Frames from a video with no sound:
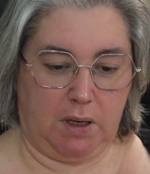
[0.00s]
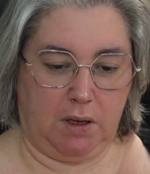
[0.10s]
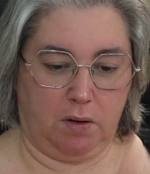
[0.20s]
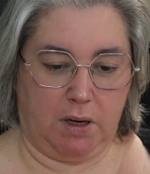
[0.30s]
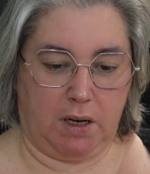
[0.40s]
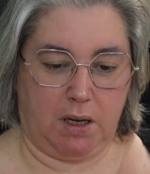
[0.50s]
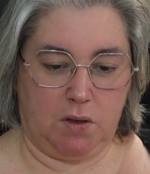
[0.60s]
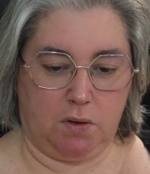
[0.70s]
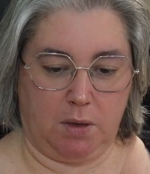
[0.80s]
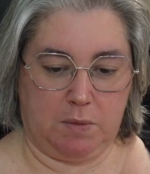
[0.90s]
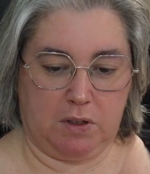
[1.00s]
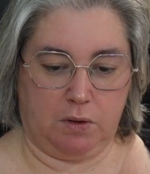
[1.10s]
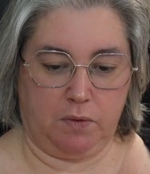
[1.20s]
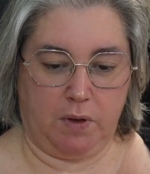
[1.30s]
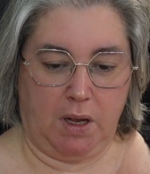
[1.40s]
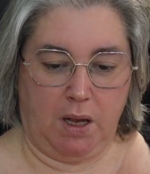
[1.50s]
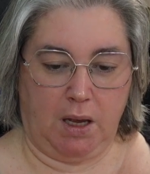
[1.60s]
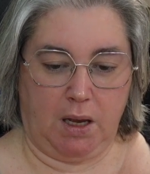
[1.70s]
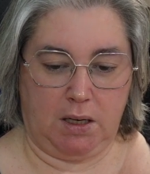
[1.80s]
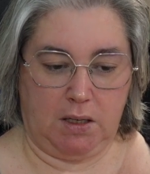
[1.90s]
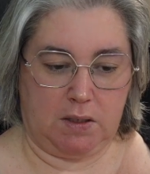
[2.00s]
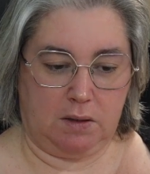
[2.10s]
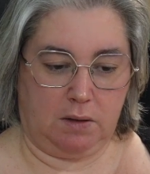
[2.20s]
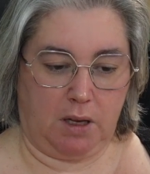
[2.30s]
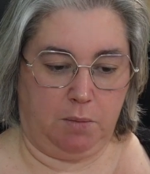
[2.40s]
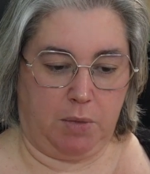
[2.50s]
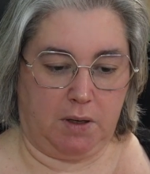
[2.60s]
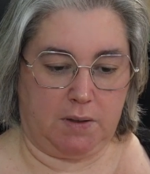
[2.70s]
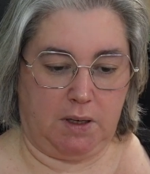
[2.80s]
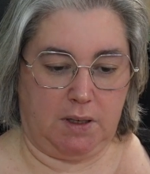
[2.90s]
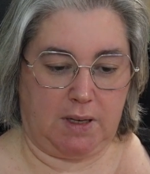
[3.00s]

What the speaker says: he got out and dried himself, and he still had bugs in his